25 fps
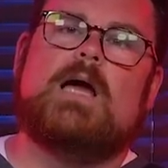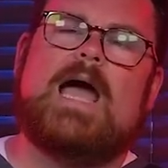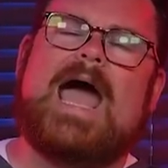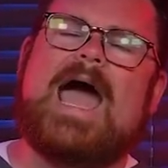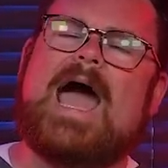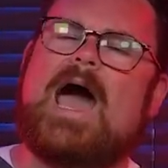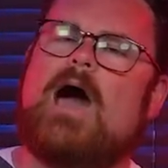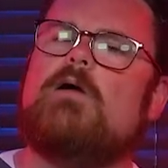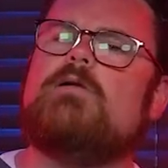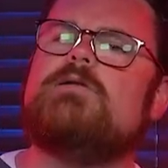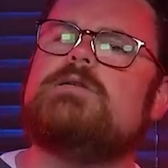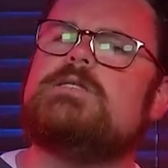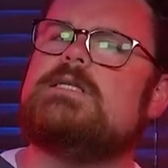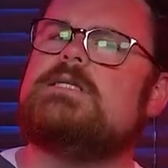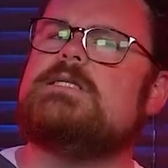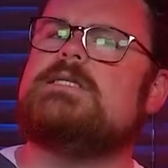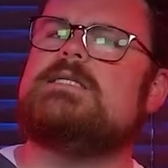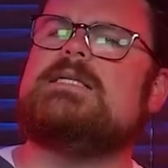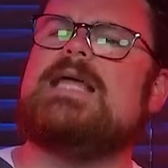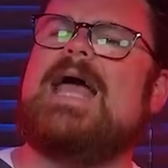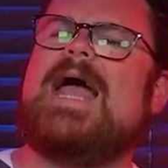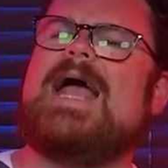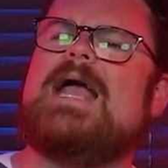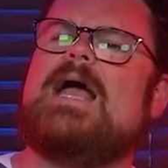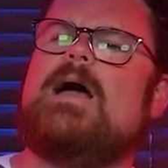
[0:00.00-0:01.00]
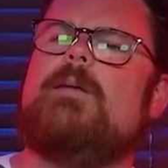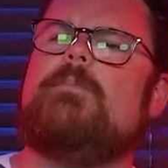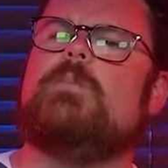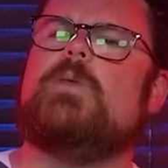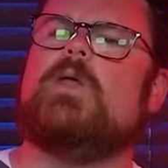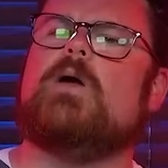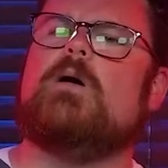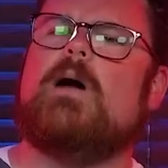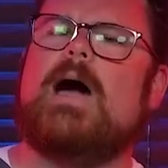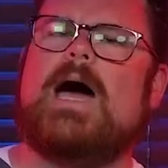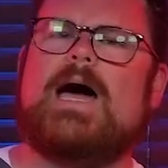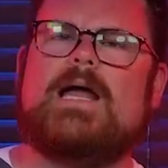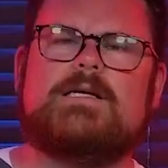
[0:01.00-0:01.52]
How does it stack up
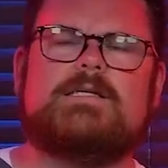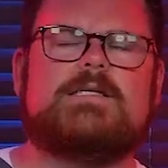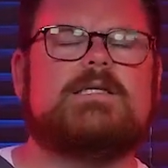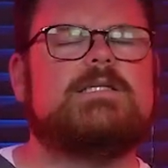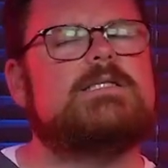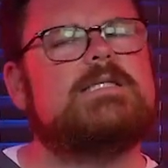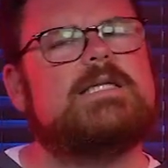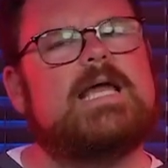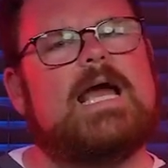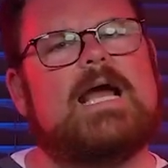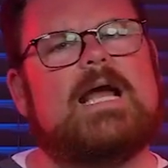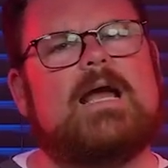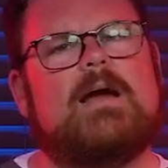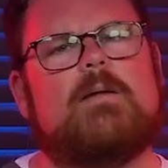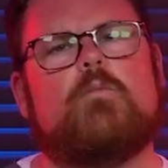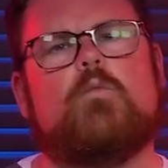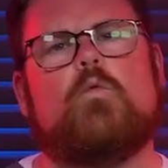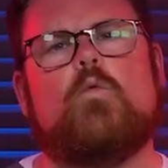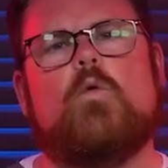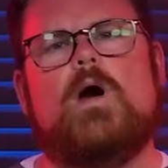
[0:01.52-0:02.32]
though? How does it stack up?